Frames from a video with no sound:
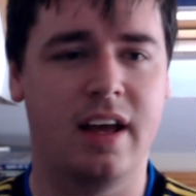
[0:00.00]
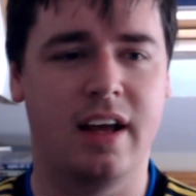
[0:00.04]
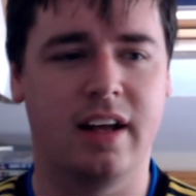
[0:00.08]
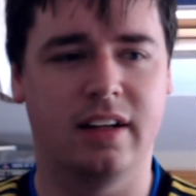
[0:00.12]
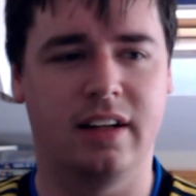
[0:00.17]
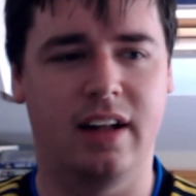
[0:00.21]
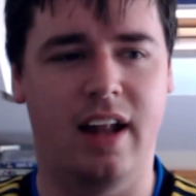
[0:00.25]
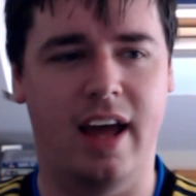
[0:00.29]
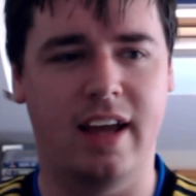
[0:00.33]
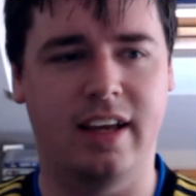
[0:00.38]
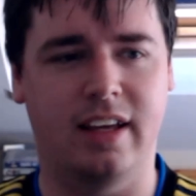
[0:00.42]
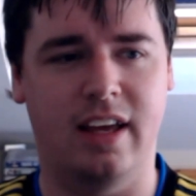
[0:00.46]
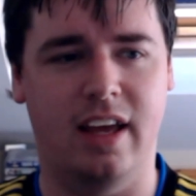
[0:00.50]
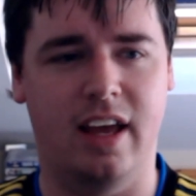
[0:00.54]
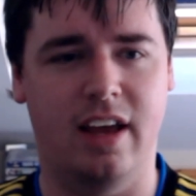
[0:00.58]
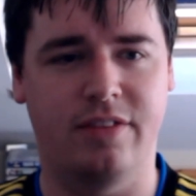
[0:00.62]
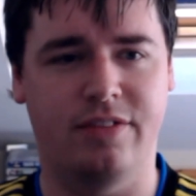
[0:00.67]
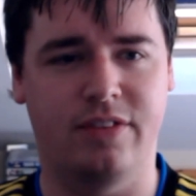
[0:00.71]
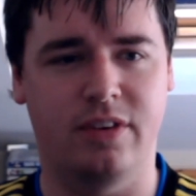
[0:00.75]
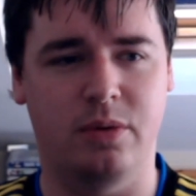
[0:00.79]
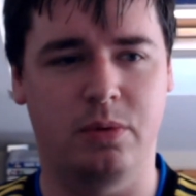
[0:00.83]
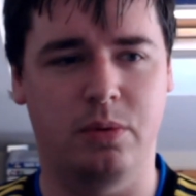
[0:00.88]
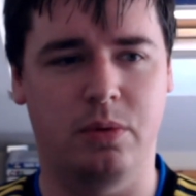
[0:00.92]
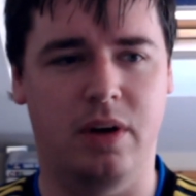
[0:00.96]
Like, if
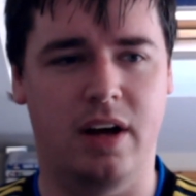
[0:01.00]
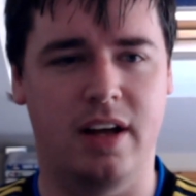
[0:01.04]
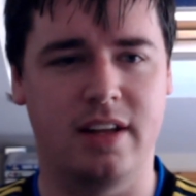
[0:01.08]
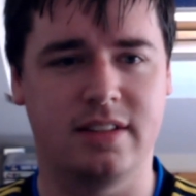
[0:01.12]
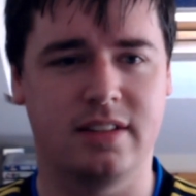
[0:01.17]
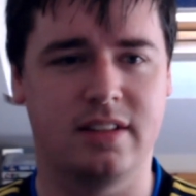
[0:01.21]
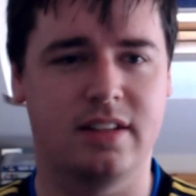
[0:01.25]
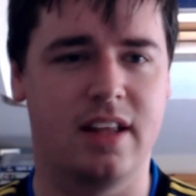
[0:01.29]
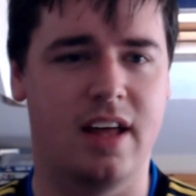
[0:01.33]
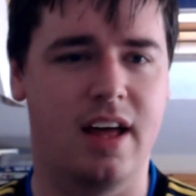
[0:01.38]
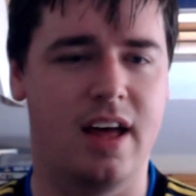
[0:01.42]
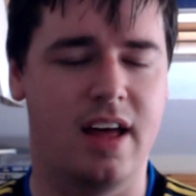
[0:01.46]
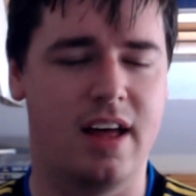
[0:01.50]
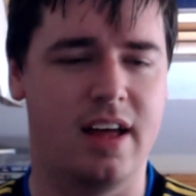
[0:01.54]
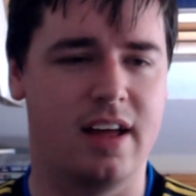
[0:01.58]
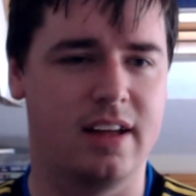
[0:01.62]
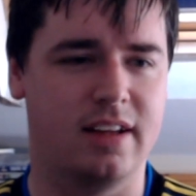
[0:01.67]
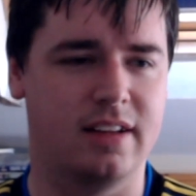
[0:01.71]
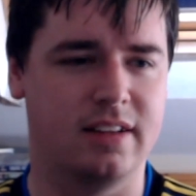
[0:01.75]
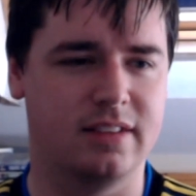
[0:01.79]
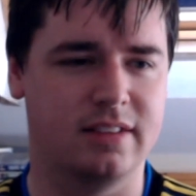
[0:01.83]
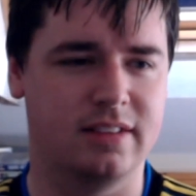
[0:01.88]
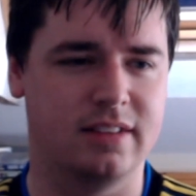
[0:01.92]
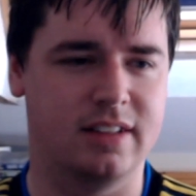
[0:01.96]
it was
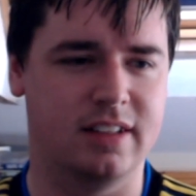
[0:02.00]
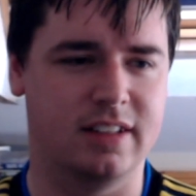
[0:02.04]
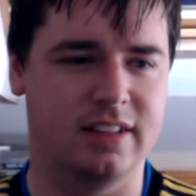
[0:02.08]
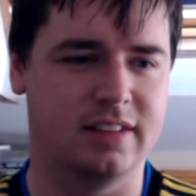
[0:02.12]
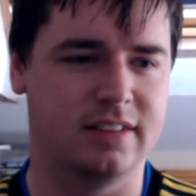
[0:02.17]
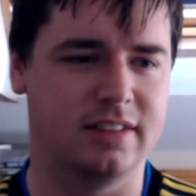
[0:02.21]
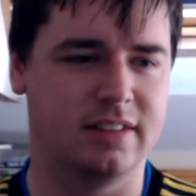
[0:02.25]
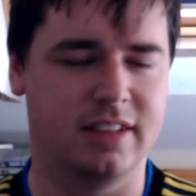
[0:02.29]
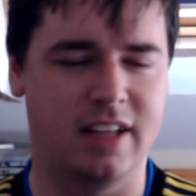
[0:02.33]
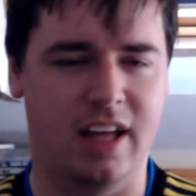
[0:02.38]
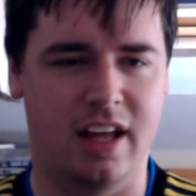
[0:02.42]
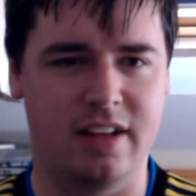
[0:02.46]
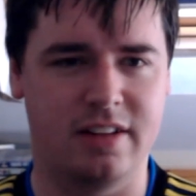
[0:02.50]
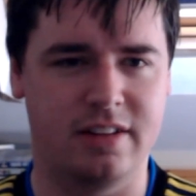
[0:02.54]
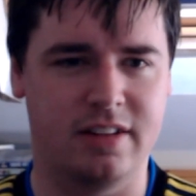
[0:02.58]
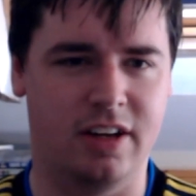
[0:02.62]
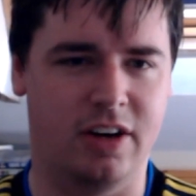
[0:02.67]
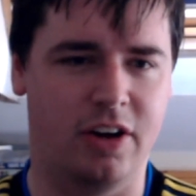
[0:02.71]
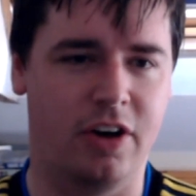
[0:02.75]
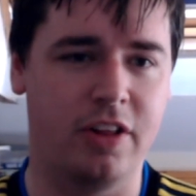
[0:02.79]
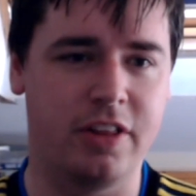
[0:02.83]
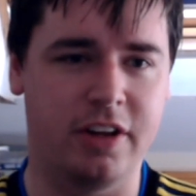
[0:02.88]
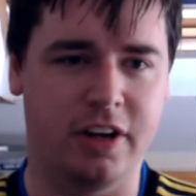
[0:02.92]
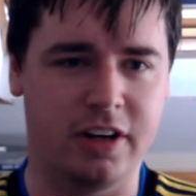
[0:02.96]
the
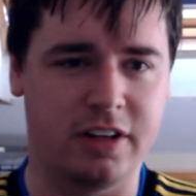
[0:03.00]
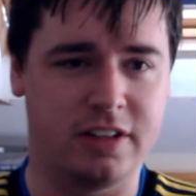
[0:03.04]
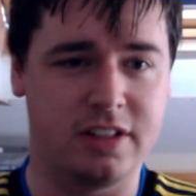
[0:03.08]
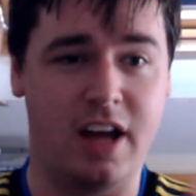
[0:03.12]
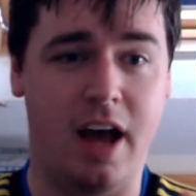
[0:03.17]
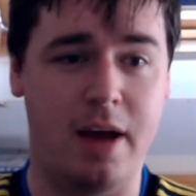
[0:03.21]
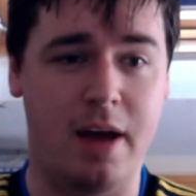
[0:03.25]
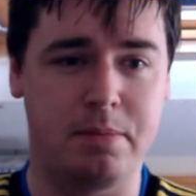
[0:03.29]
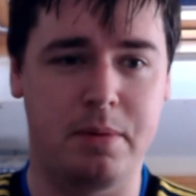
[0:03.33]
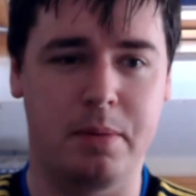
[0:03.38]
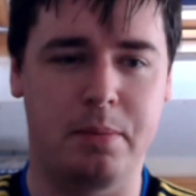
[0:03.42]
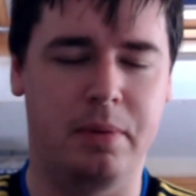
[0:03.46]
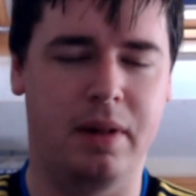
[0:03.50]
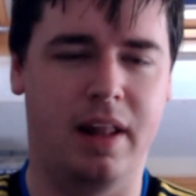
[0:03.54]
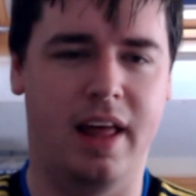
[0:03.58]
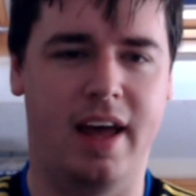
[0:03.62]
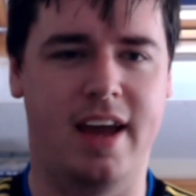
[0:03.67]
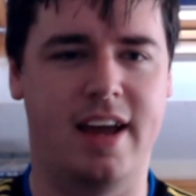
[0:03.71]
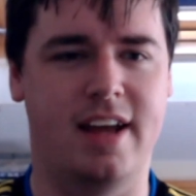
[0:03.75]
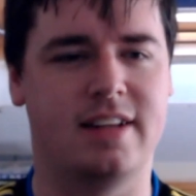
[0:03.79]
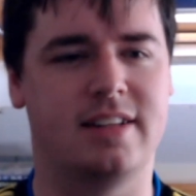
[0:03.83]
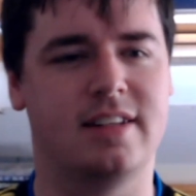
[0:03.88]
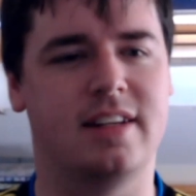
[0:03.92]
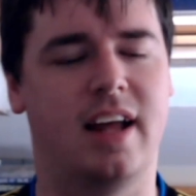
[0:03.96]
other type of
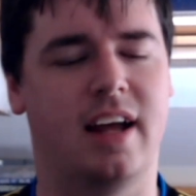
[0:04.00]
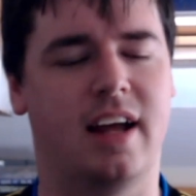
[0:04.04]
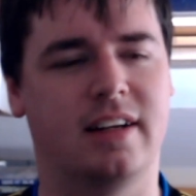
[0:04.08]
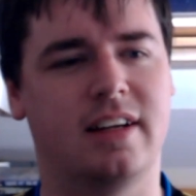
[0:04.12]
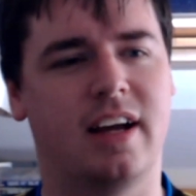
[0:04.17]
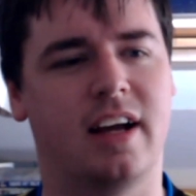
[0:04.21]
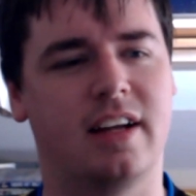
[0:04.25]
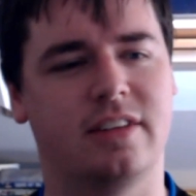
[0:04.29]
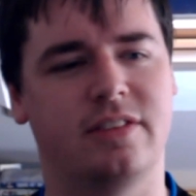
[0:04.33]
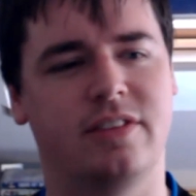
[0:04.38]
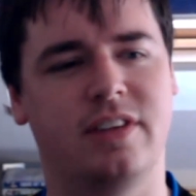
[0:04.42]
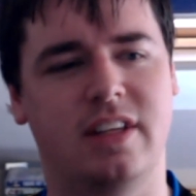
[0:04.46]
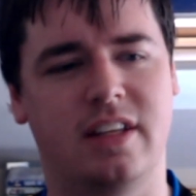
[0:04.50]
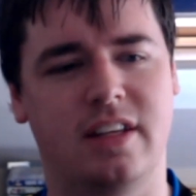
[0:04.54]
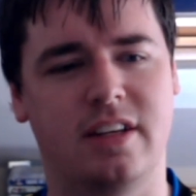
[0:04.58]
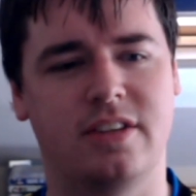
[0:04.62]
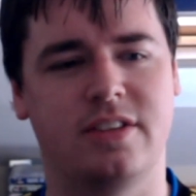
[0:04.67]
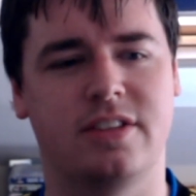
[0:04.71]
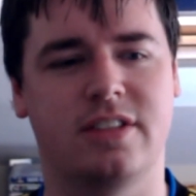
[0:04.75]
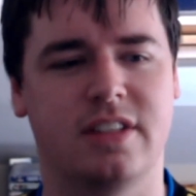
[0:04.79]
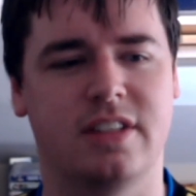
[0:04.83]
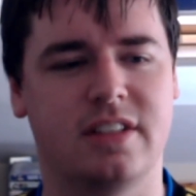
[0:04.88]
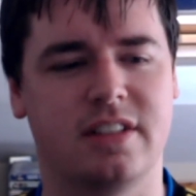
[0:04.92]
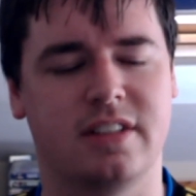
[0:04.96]
blades that kind of he
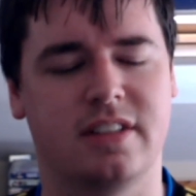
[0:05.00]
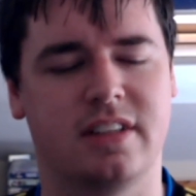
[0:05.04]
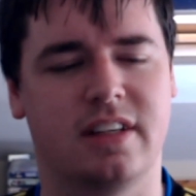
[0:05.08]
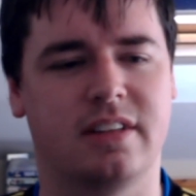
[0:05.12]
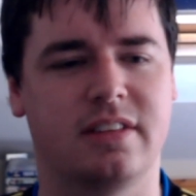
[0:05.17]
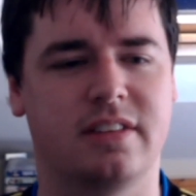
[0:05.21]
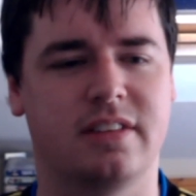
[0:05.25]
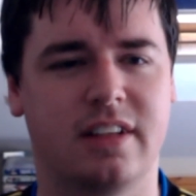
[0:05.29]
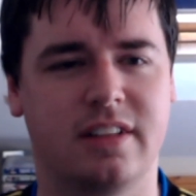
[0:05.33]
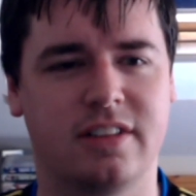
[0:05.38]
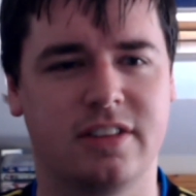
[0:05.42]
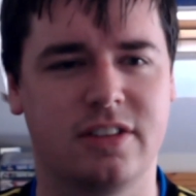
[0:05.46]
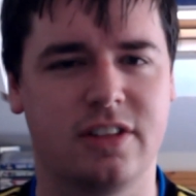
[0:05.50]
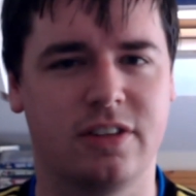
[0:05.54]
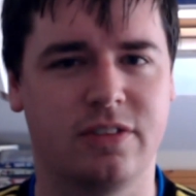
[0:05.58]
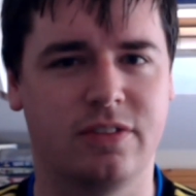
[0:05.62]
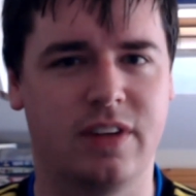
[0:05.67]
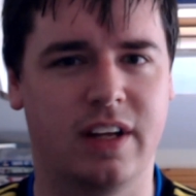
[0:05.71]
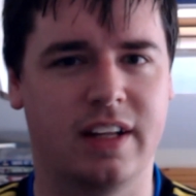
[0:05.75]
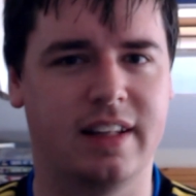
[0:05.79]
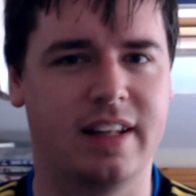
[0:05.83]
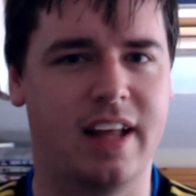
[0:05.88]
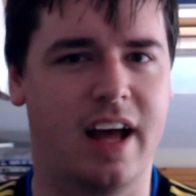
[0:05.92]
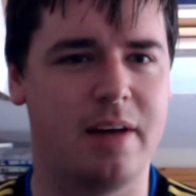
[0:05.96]
uses and stuff
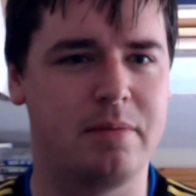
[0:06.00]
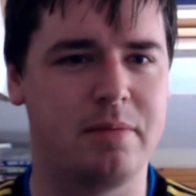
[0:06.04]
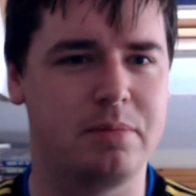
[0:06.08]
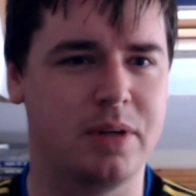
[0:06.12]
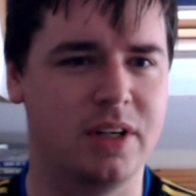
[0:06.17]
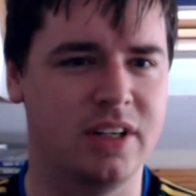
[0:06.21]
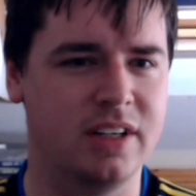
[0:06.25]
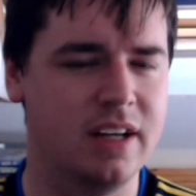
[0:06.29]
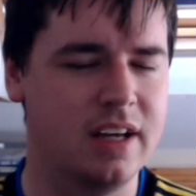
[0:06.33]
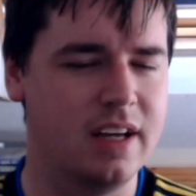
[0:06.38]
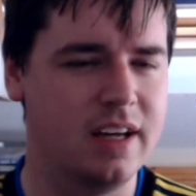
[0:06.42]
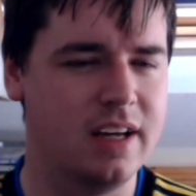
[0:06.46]
like that. But,